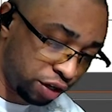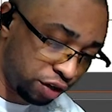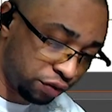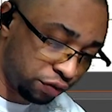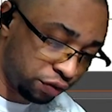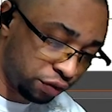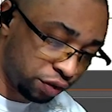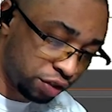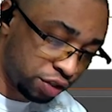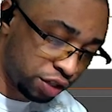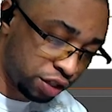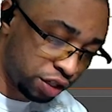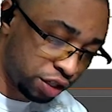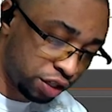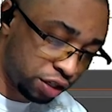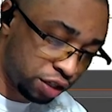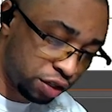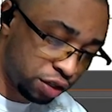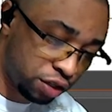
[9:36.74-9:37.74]
for the tent.
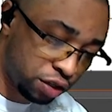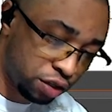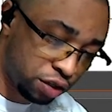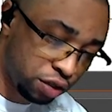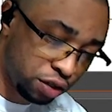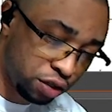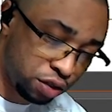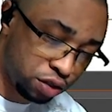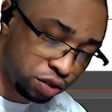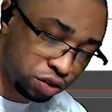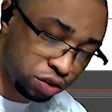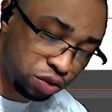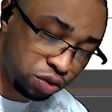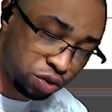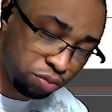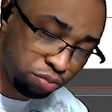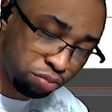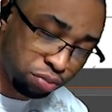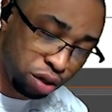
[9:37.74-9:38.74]
Let's do
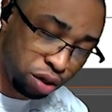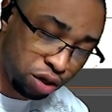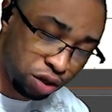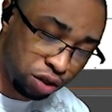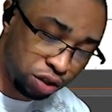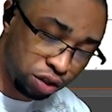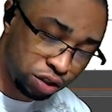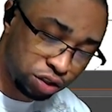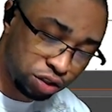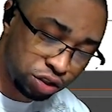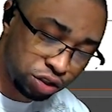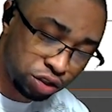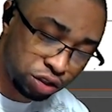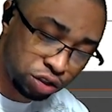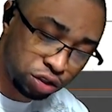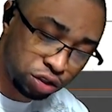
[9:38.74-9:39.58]
some bars.